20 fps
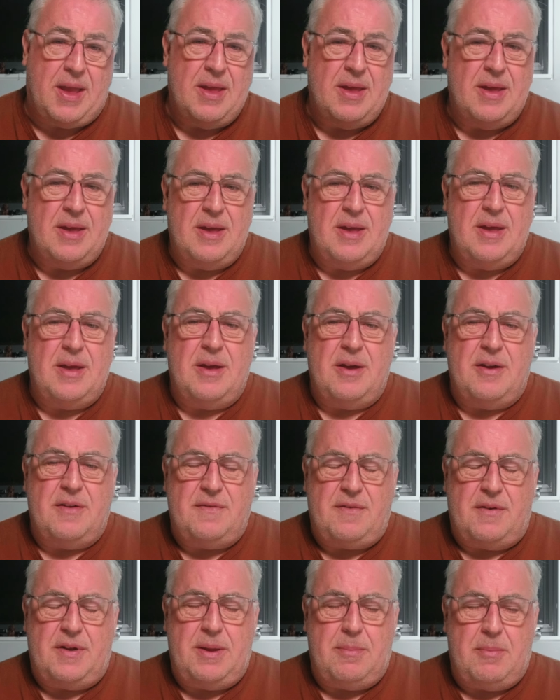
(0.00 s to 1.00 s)

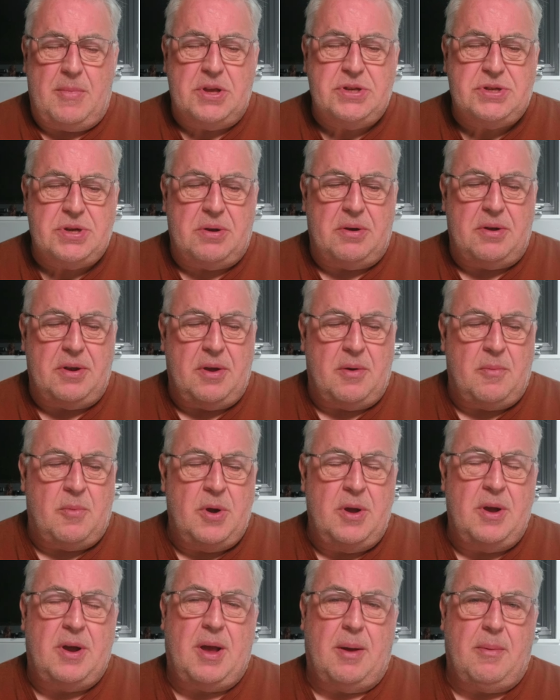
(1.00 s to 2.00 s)
I find it much harder to
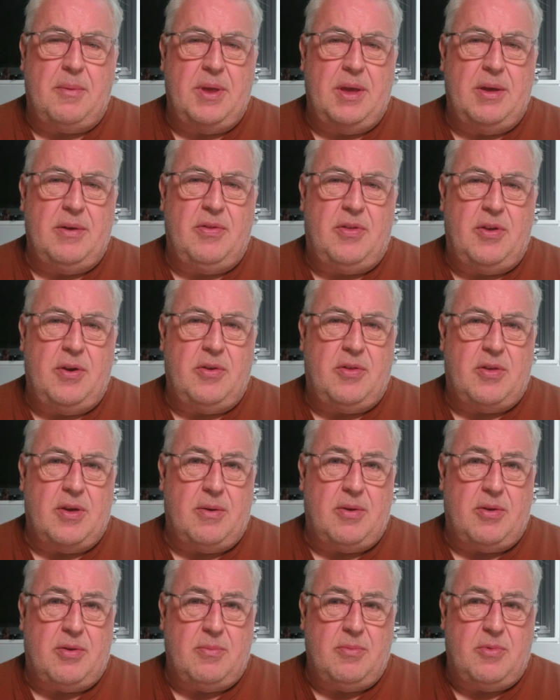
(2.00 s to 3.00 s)
work up the
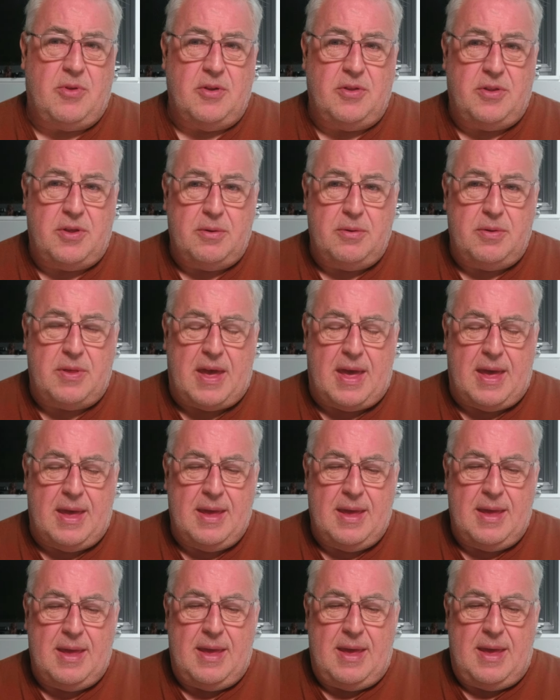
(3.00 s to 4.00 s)
enthusiasm to do that,